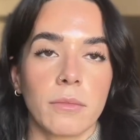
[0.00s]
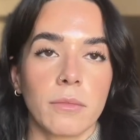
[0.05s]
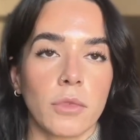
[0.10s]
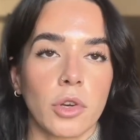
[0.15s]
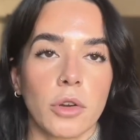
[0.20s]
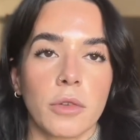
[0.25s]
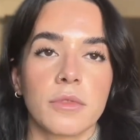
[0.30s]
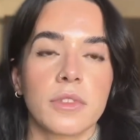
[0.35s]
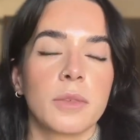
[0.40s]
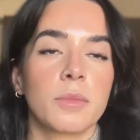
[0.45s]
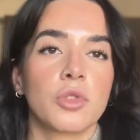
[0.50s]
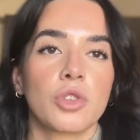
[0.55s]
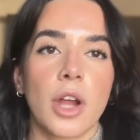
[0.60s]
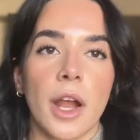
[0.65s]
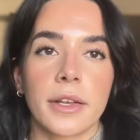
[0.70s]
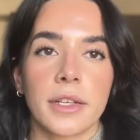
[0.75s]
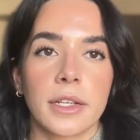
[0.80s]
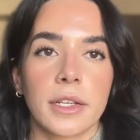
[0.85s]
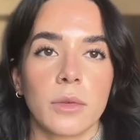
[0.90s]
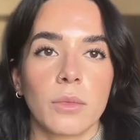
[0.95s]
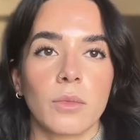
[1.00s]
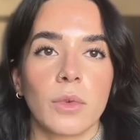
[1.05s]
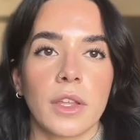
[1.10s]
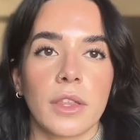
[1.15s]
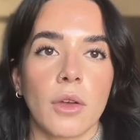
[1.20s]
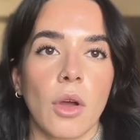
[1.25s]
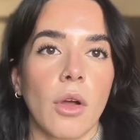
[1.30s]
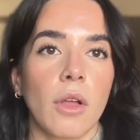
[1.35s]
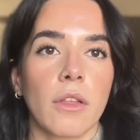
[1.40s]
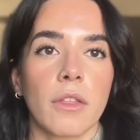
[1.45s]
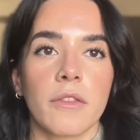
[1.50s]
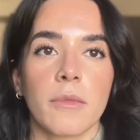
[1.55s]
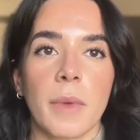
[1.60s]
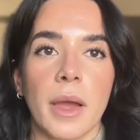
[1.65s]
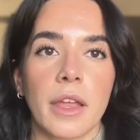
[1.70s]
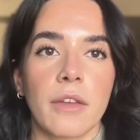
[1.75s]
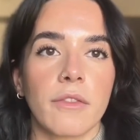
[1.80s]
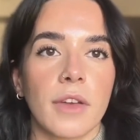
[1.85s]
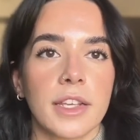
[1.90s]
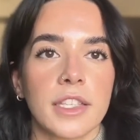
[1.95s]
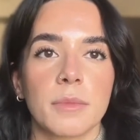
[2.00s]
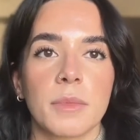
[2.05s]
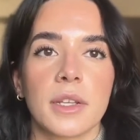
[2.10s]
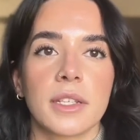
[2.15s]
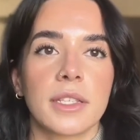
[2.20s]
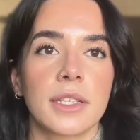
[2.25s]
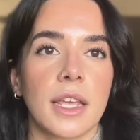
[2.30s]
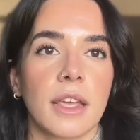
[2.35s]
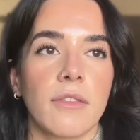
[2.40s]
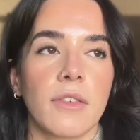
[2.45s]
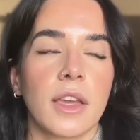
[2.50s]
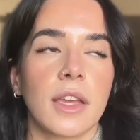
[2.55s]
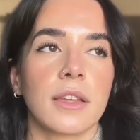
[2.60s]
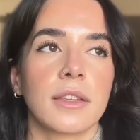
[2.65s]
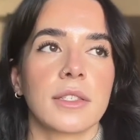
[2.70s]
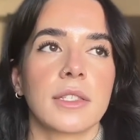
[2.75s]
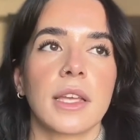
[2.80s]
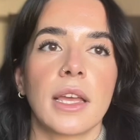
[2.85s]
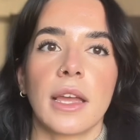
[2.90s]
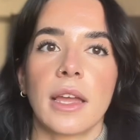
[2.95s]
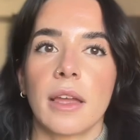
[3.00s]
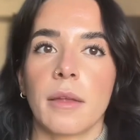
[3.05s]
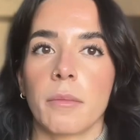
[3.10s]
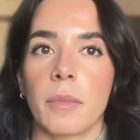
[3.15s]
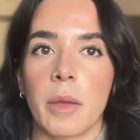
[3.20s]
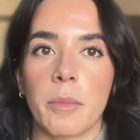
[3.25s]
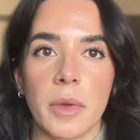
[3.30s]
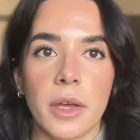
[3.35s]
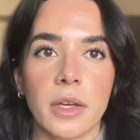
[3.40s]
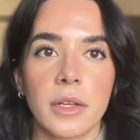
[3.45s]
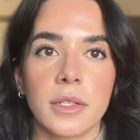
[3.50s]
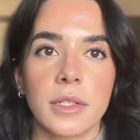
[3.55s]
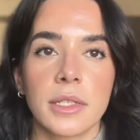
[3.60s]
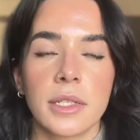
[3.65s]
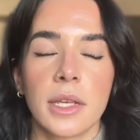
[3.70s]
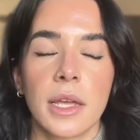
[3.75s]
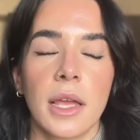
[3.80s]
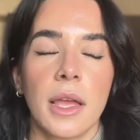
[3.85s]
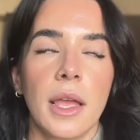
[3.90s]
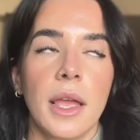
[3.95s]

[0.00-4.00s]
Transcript: or subtracted with all of my investment savings and my bills.